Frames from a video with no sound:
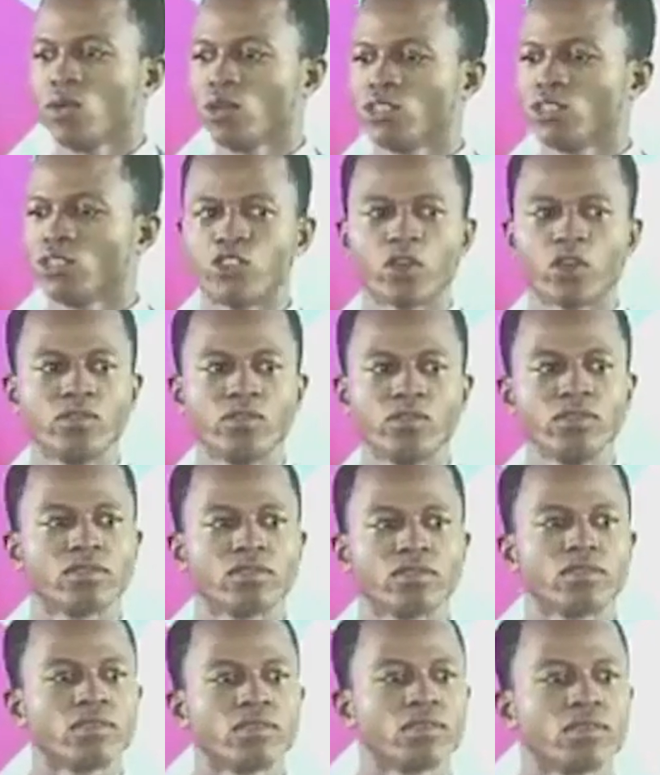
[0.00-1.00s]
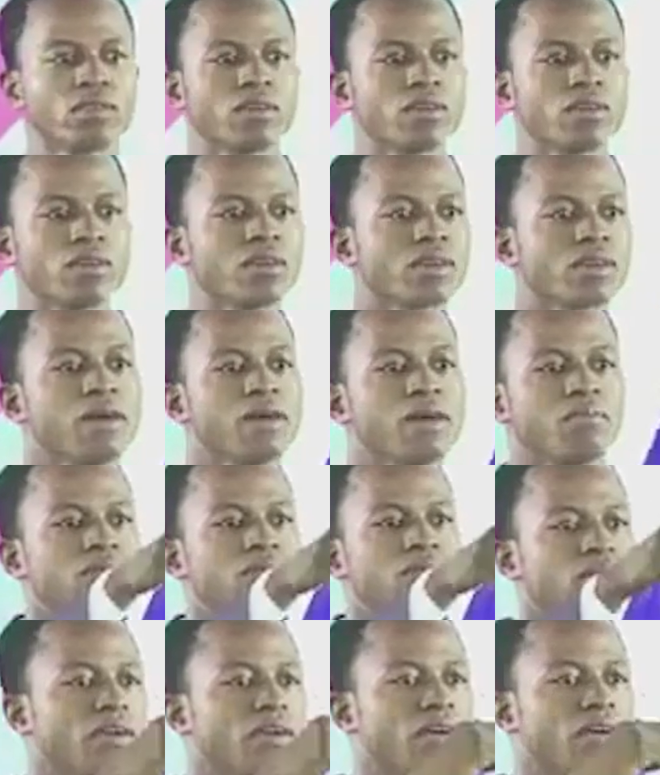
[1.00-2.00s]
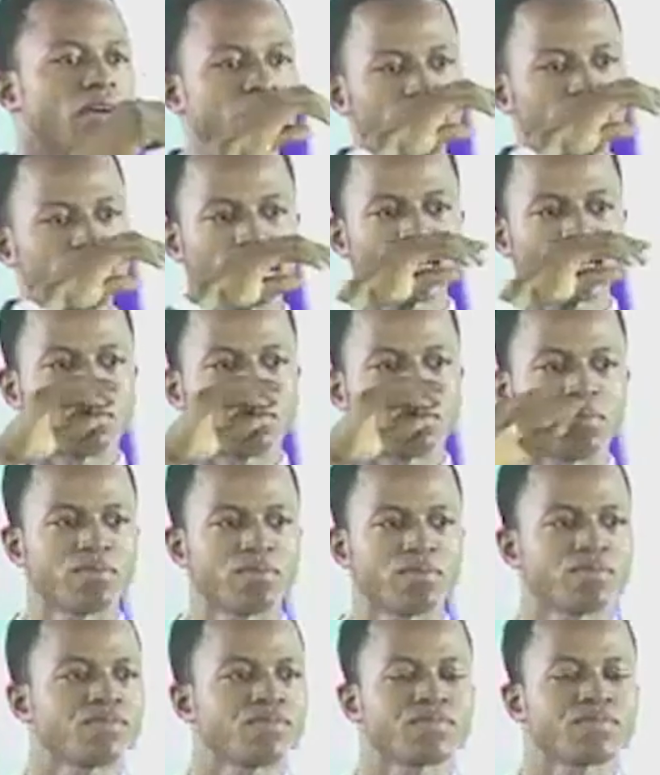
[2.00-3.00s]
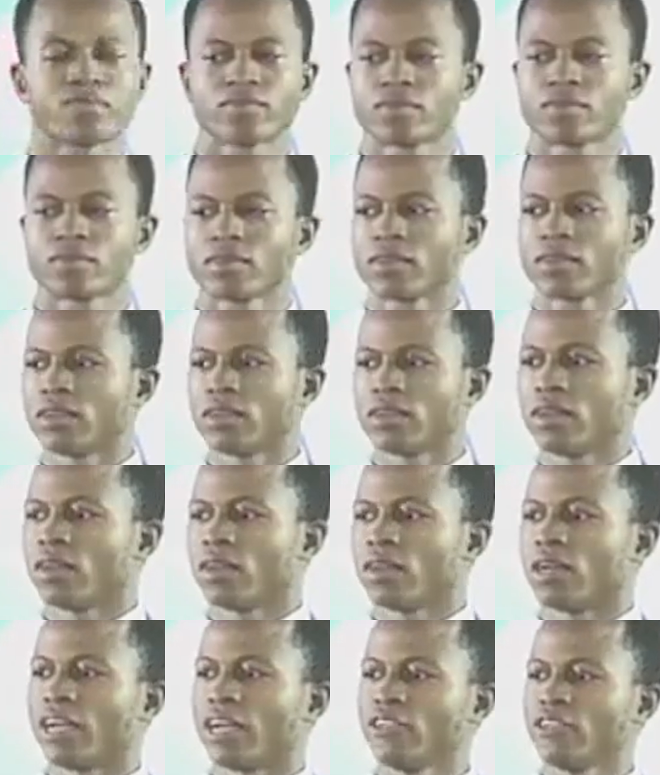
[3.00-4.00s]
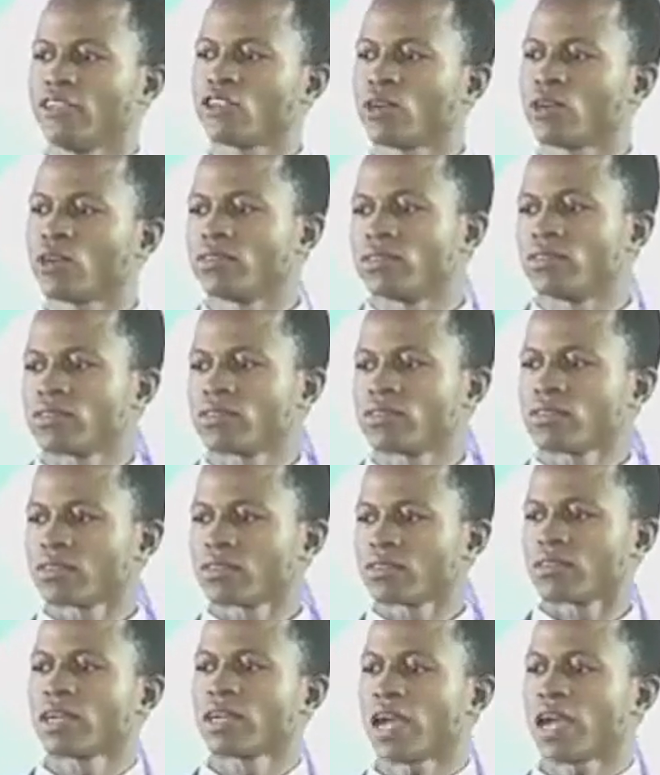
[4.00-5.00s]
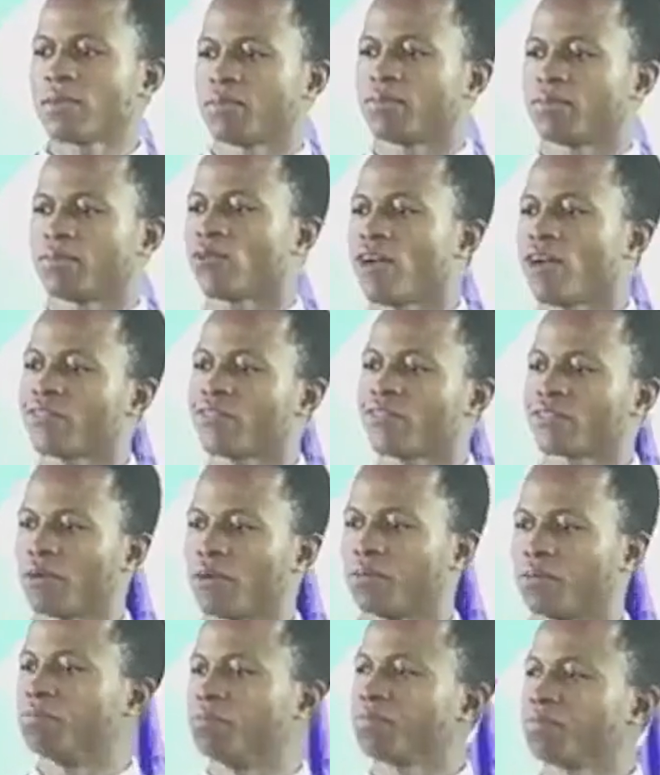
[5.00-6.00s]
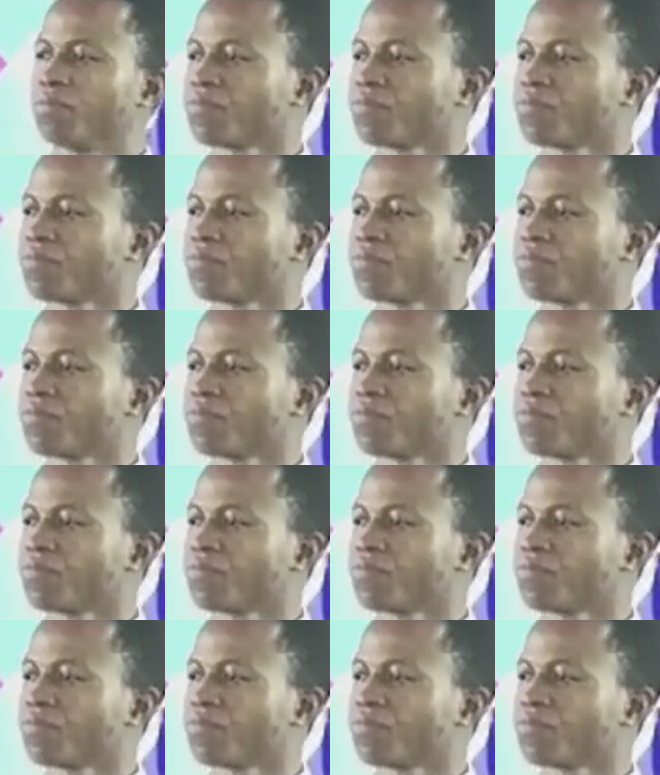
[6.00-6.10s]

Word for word: Who is John? Come, come, come. Are you John? Come. Where from?